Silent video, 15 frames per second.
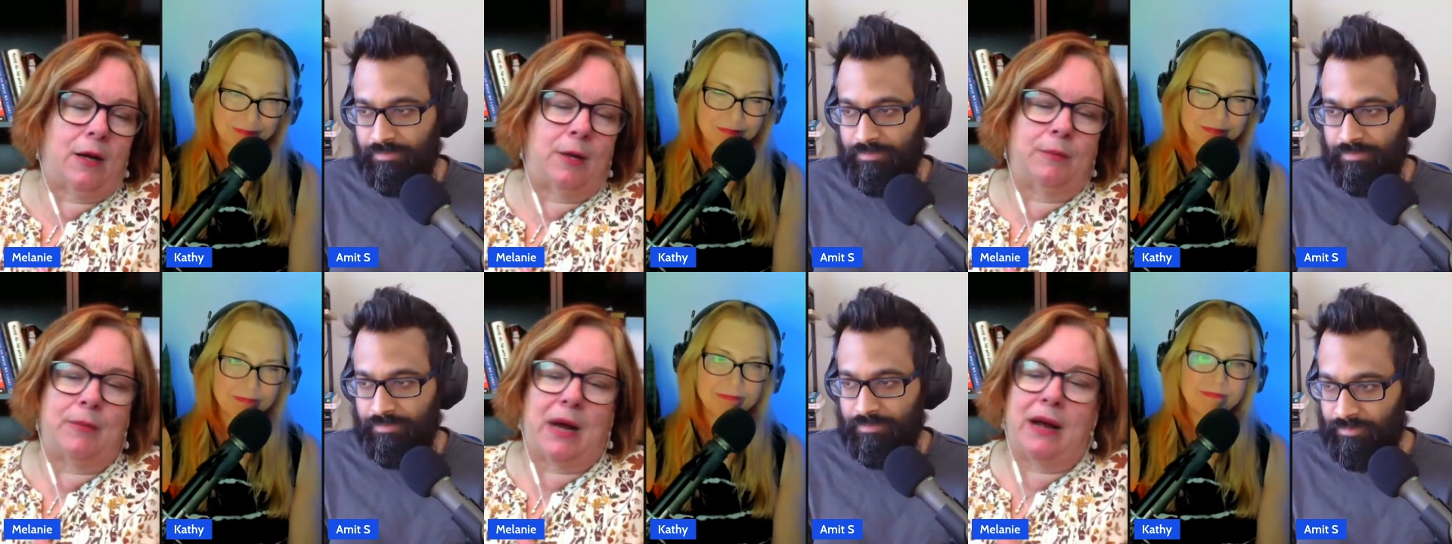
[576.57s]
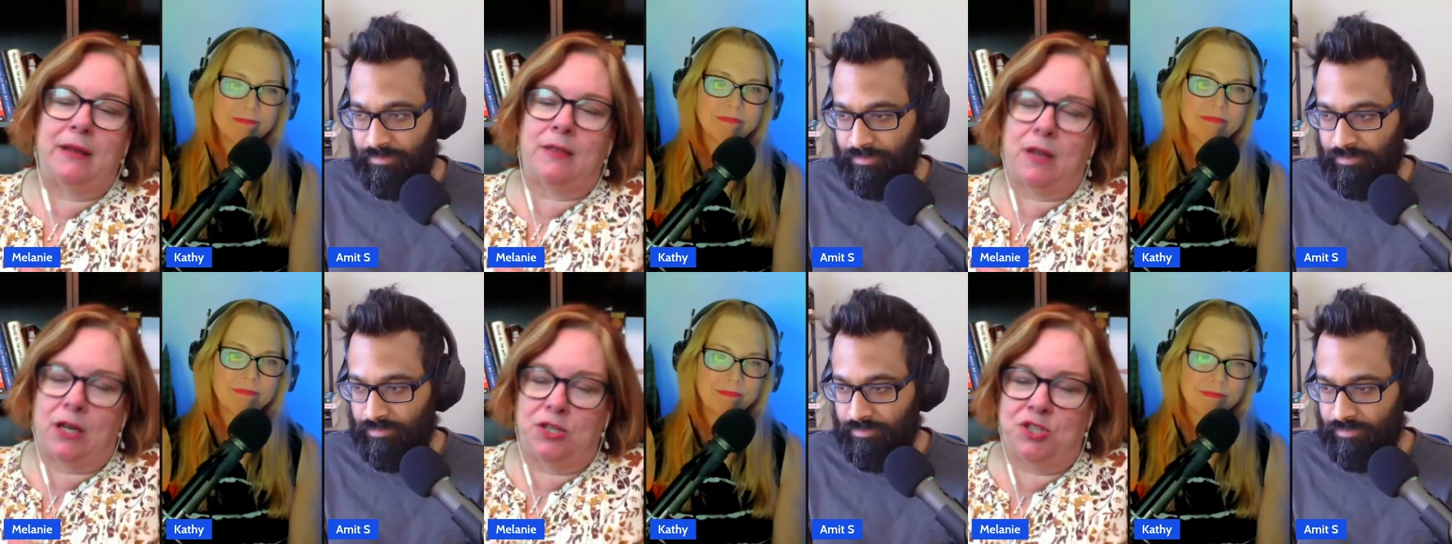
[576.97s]
Speaker 1: um, I
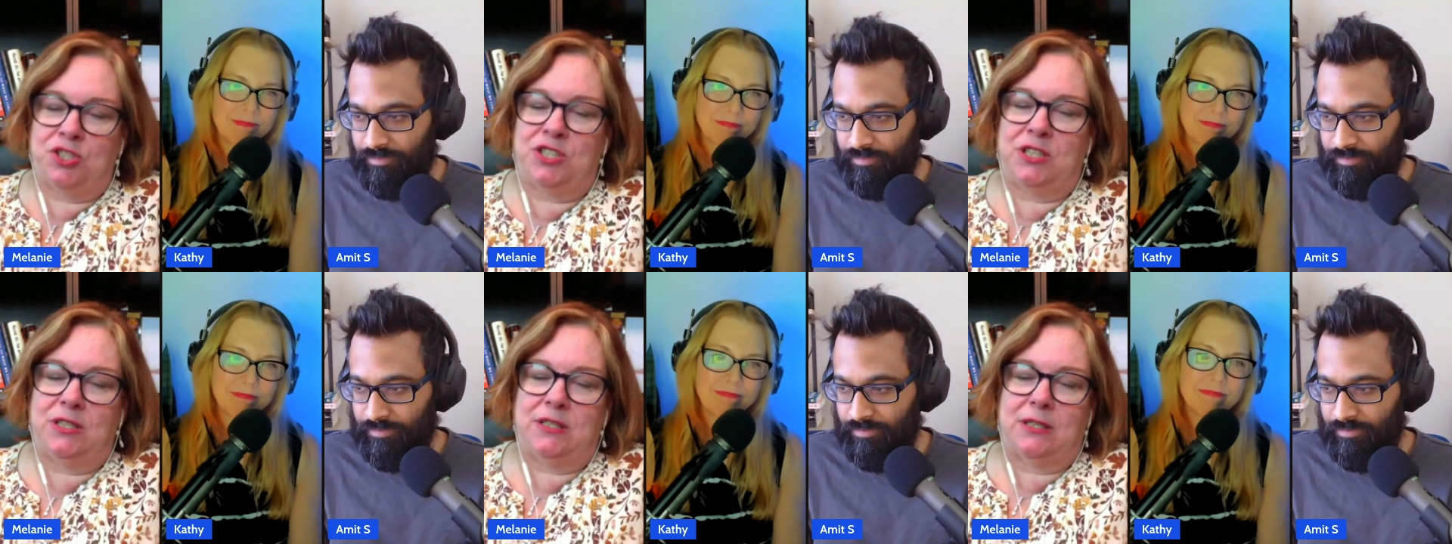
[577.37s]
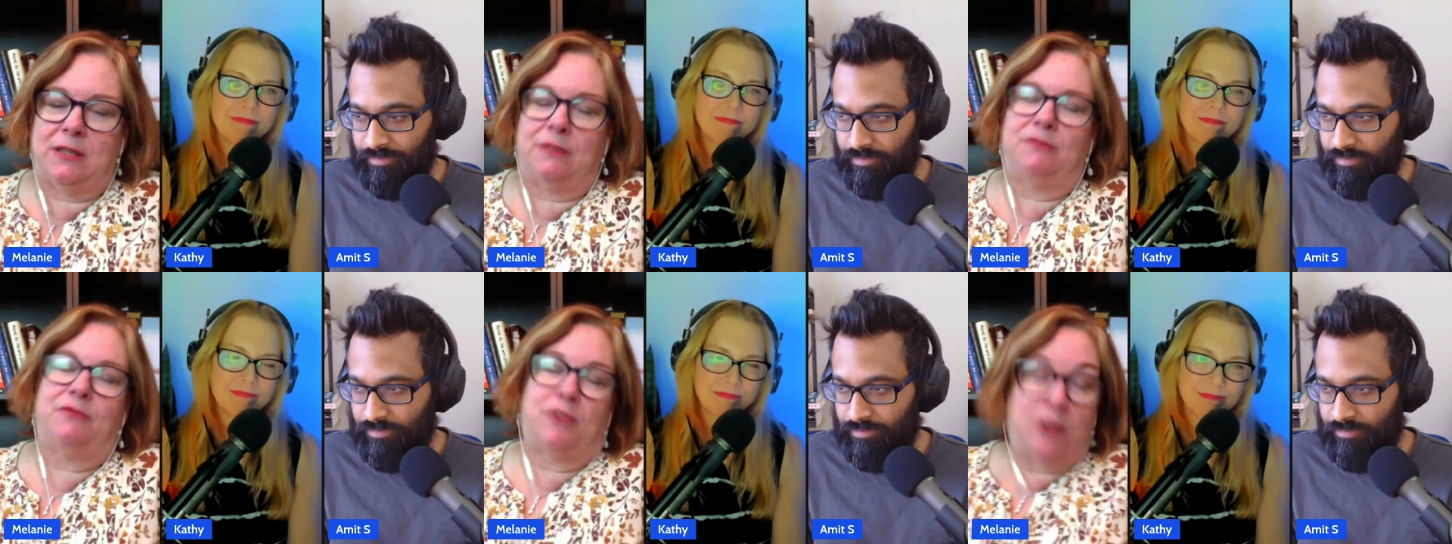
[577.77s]
thought she did
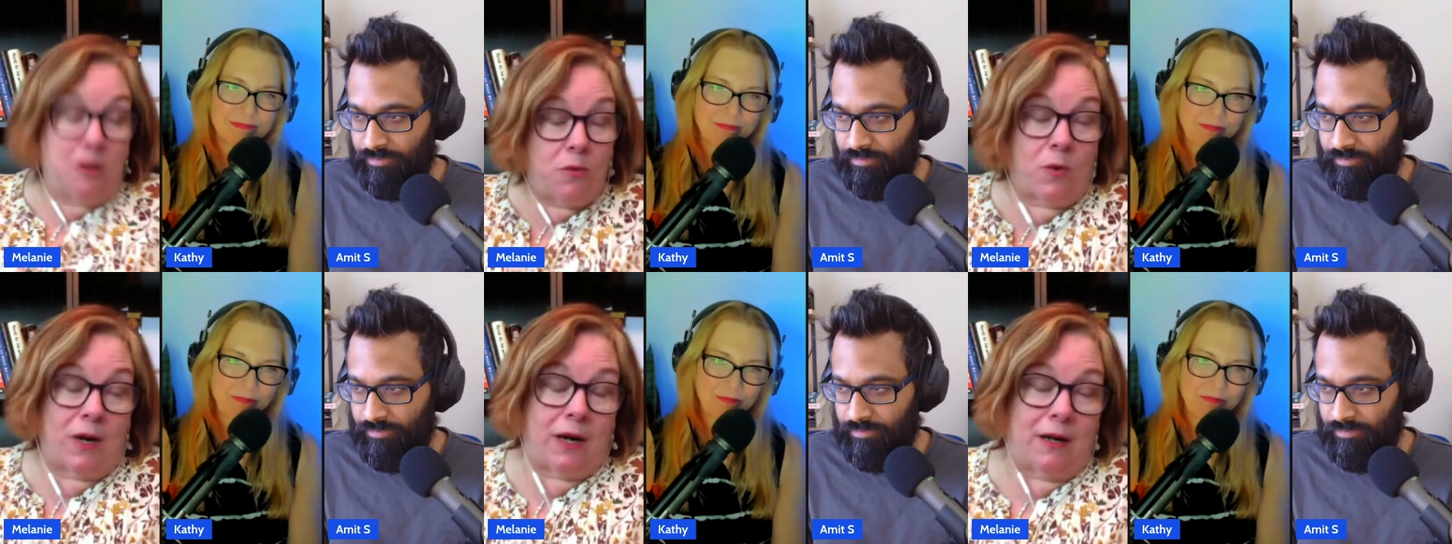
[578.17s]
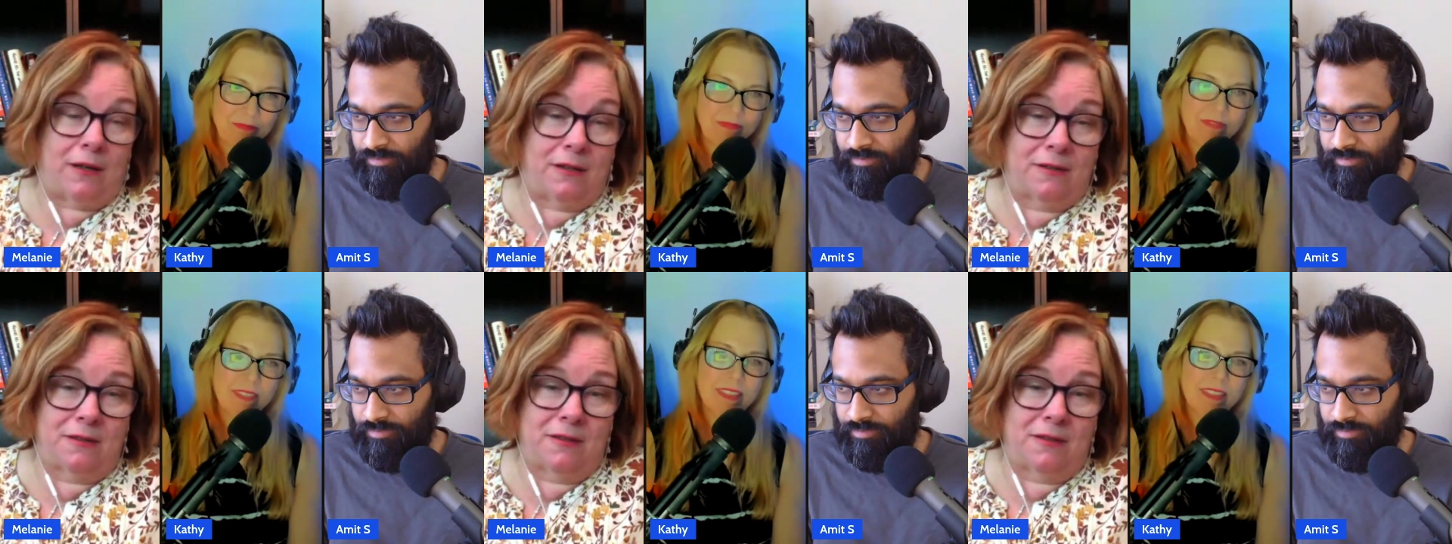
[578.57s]
very well,